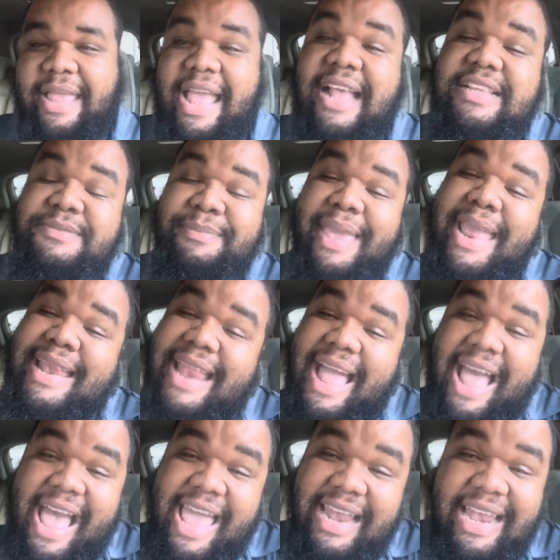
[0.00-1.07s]
has made the
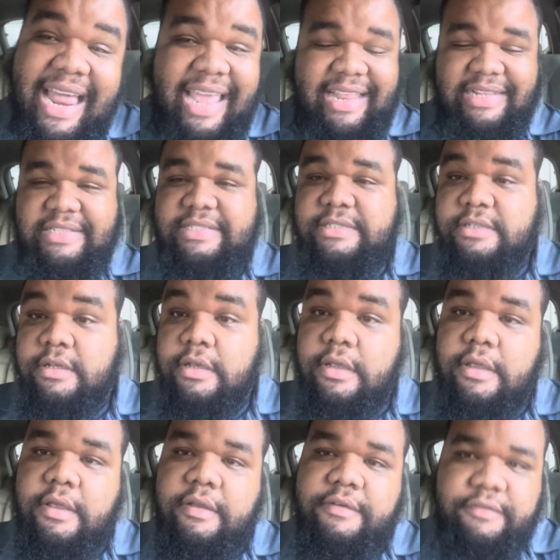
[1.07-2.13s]
highlights
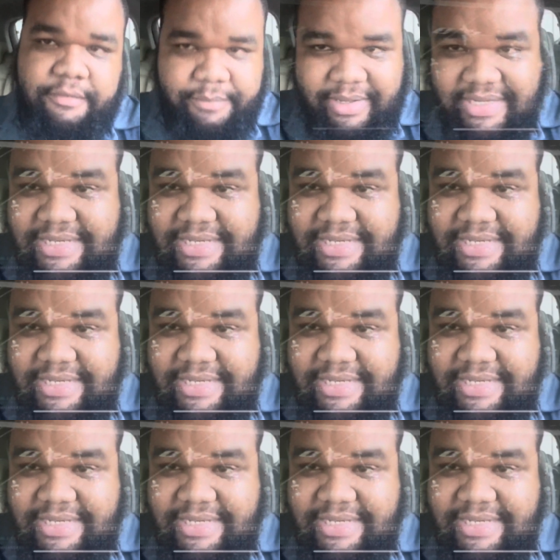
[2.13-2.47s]
for Miss